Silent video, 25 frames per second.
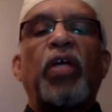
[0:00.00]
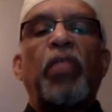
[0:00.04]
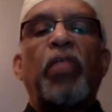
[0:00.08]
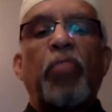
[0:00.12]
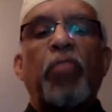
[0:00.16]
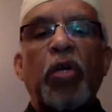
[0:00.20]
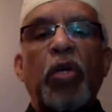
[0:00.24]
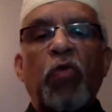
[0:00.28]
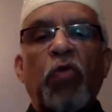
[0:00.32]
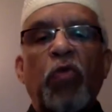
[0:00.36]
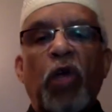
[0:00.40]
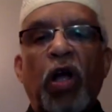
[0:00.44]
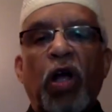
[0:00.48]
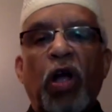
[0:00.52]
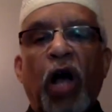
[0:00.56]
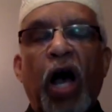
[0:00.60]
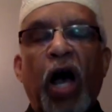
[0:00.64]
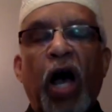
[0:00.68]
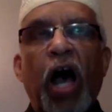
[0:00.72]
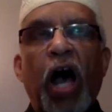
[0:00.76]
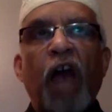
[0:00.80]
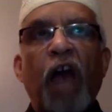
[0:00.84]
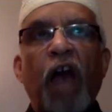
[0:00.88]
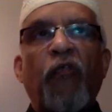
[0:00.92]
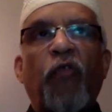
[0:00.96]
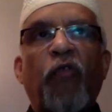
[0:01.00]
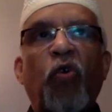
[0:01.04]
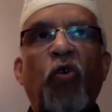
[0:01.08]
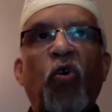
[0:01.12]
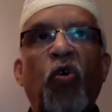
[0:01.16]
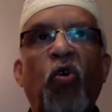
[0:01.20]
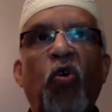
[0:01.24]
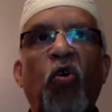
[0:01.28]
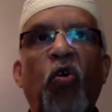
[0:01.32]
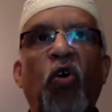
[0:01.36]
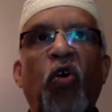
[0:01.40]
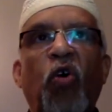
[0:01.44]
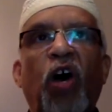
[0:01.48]
be
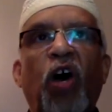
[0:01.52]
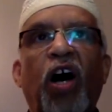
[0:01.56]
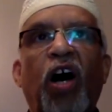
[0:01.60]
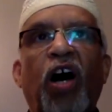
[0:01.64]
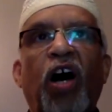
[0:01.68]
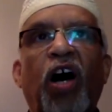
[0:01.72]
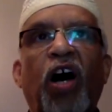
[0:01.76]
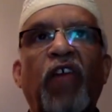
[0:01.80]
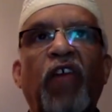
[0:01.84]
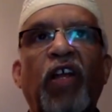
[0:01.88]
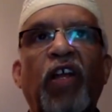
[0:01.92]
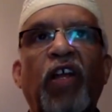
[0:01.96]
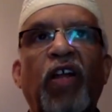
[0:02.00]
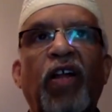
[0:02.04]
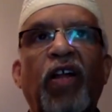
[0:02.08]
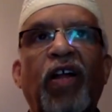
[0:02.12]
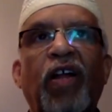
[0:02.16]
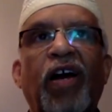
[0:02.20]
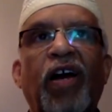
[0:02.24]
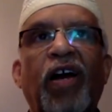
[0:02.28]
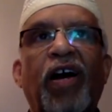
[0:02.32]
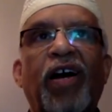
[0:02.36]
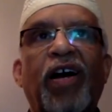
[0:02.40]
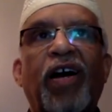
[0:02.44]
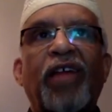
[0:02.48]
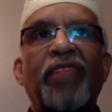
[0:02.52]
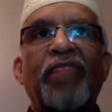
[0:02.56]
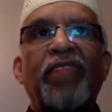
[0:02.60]
regardful of Allah